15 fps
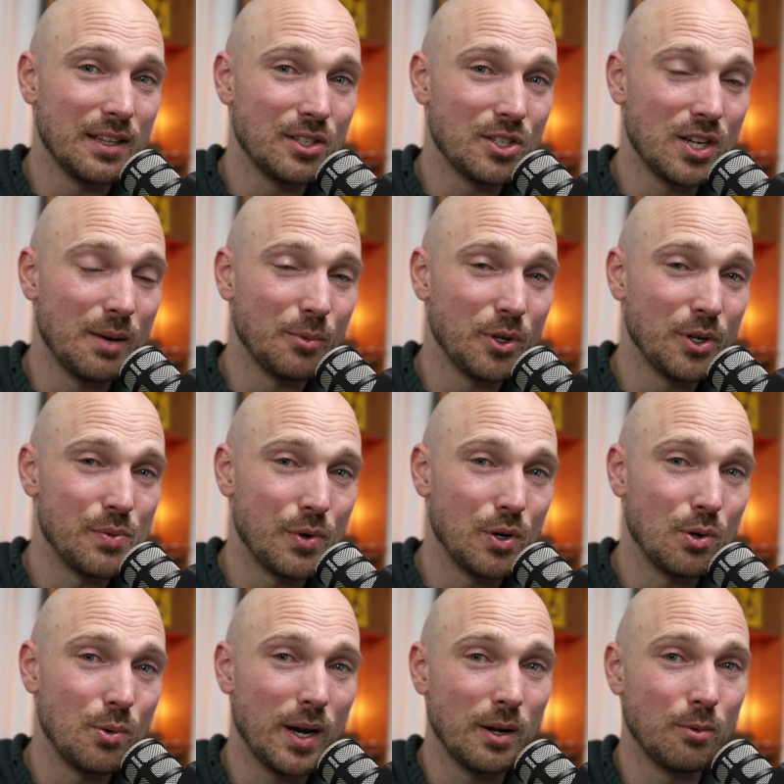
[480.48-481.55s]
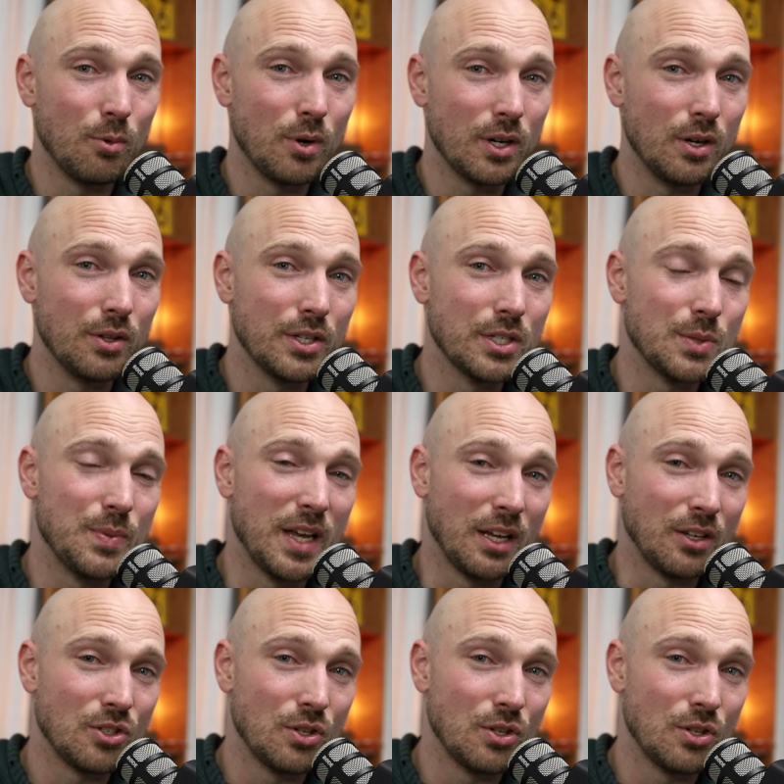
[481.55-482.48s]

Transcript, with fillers: uh, the summary real quick on what all this means.